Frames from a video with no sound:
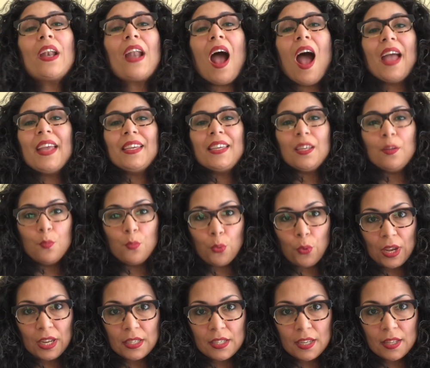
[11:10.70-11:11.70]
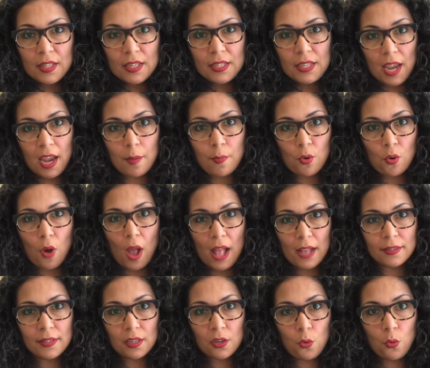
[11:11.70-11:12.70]
I can bring to the table
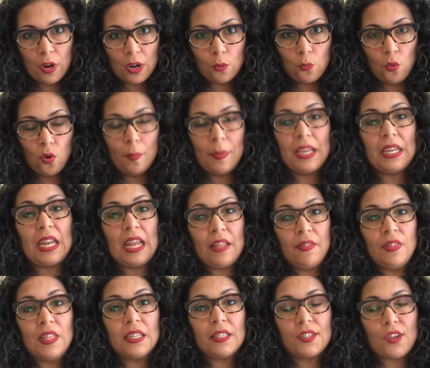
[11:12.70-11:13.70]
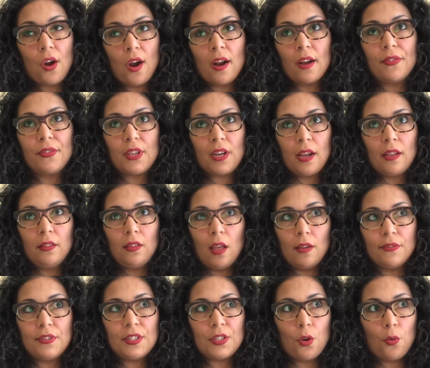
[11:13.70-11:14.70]
as a queer woman in this art that I
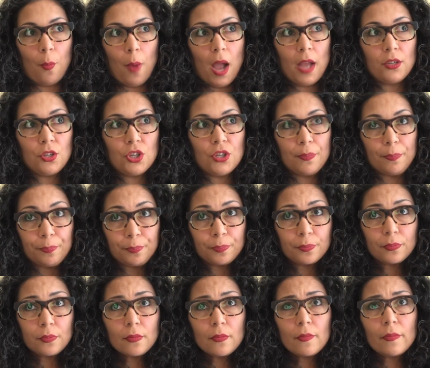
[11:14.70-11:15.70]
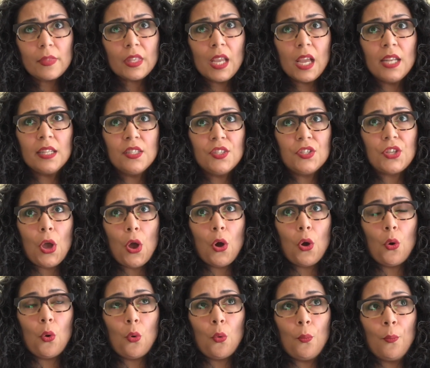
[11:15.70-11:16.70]
love so much. And
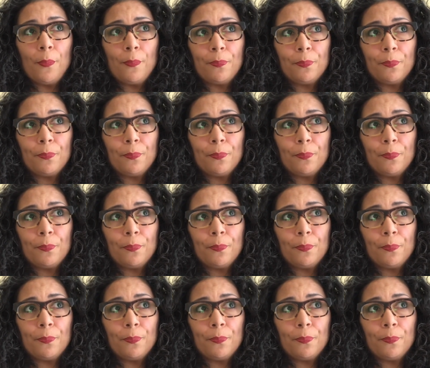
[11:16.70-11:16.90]
so,